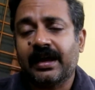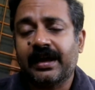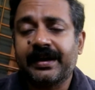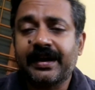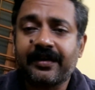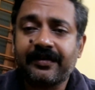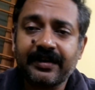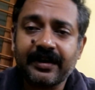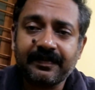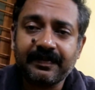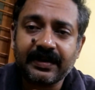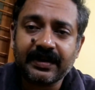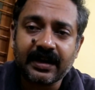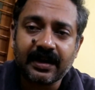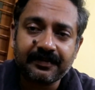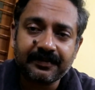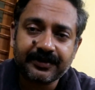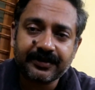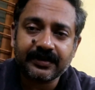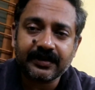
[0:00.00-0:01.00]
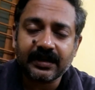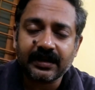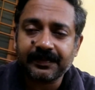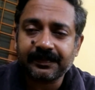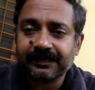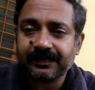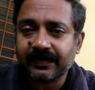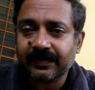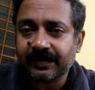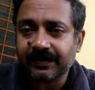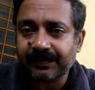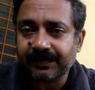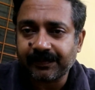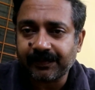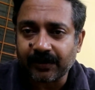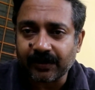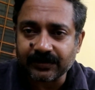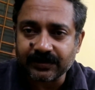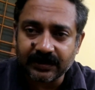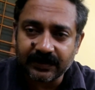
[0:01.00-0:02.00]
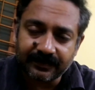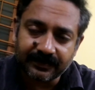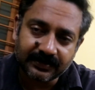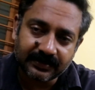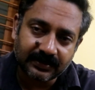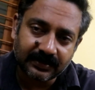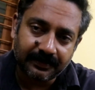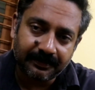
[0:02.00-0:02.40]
And now let me come to the positives.